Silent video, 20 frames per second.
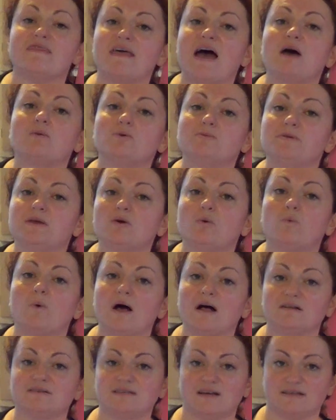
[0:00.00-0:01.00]
That would be a
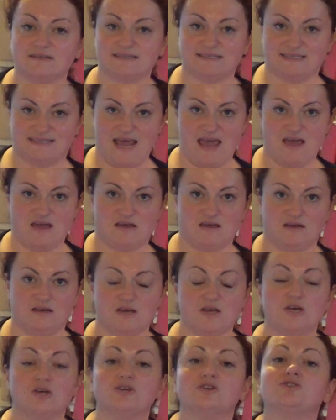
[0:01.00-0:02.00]
well done steak.
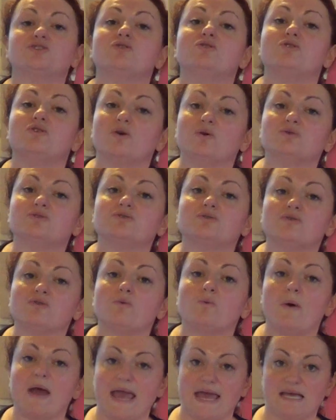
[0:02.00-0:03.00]
So those are
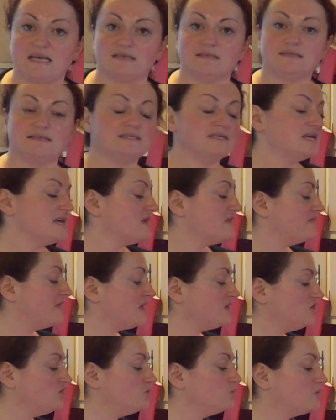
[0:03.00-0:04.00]
the ways
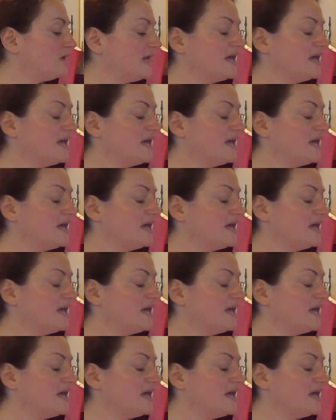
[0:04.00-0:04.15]
that you